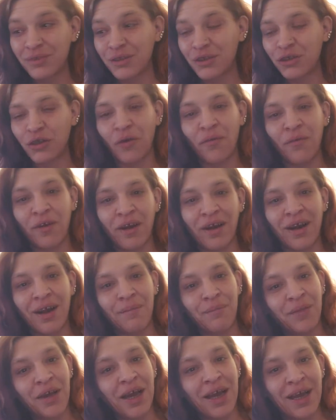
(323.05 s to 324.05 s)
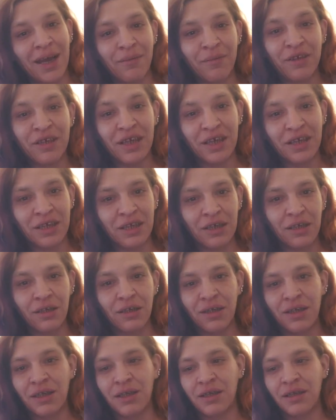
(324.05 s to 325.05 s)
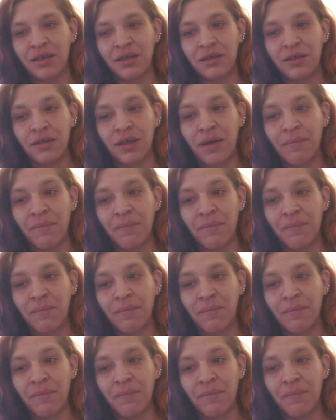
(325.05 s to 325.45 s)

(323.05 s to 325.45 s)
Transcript: so far I'm not having any, and